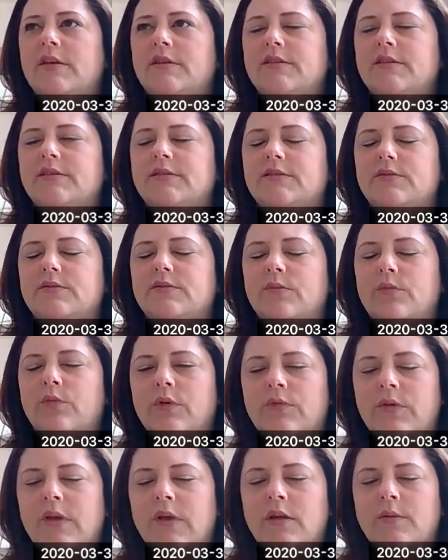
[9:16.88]

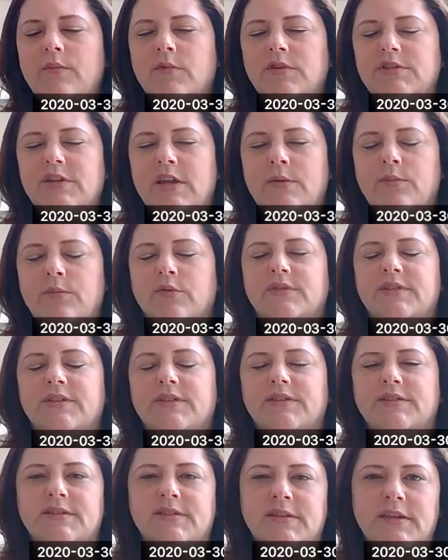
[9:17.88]
we're very
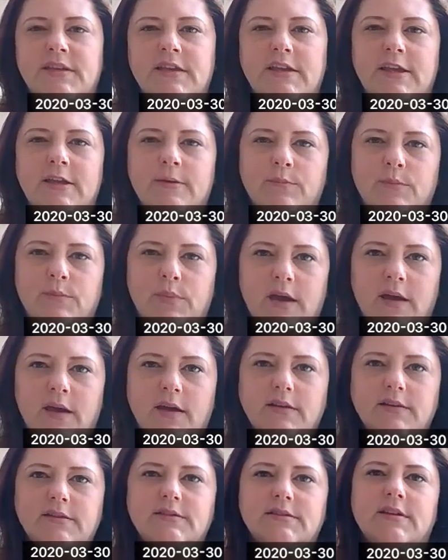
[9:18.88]
much able to
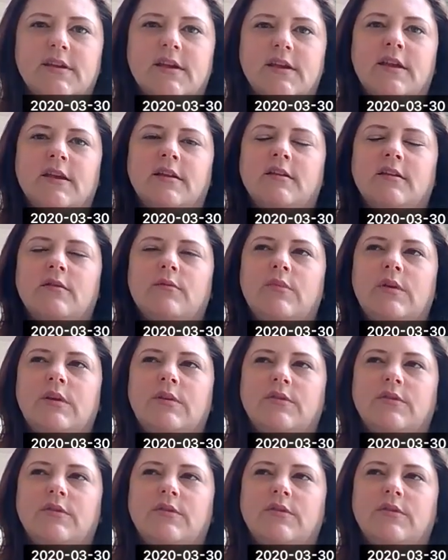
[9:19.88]
see impact